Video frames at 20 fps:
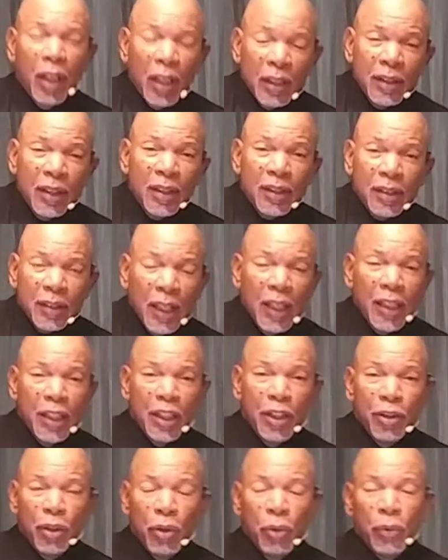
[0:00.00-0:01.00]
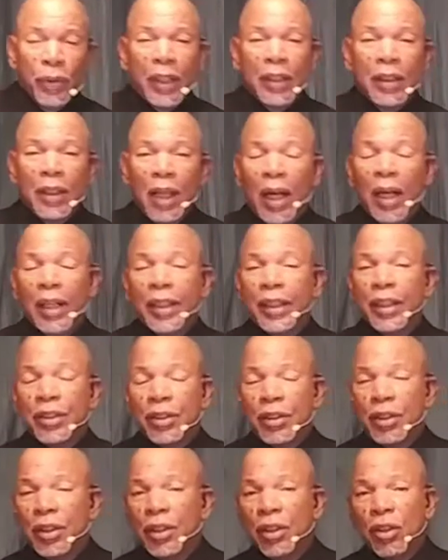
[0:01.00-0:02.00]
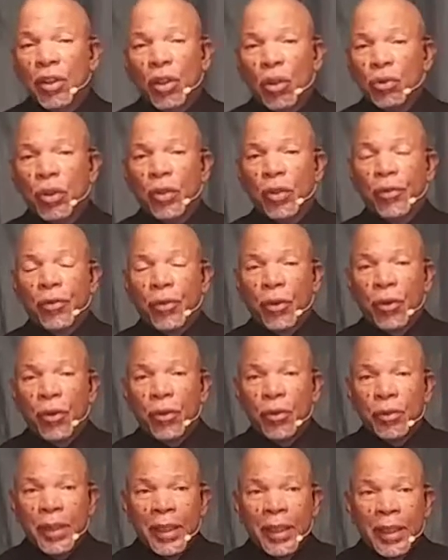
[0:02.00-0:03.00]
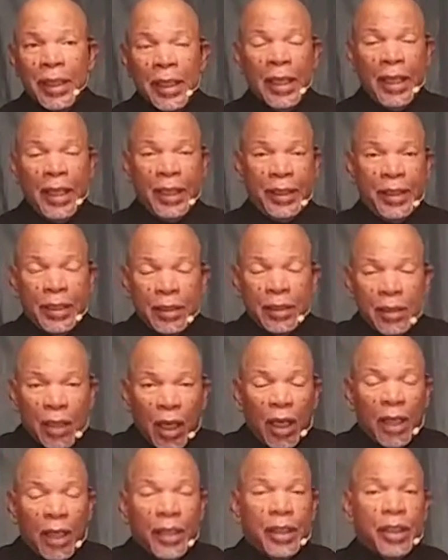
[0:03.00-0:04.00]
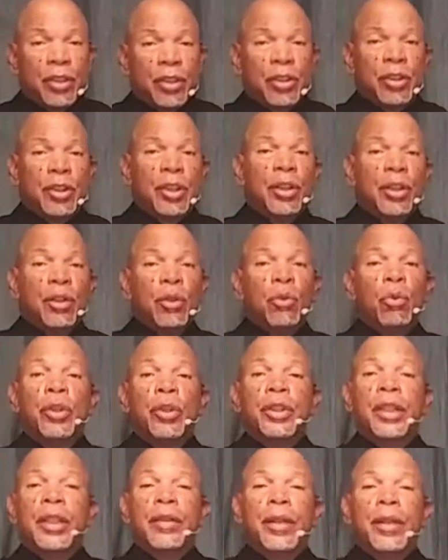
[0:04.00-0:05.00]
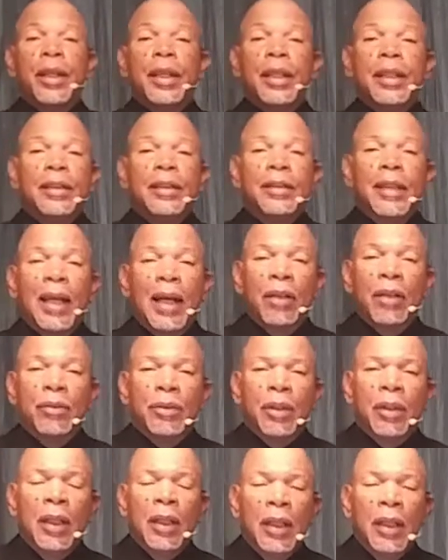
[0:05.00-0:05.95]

understand and know that God is still on the throne, and that God is still working things out.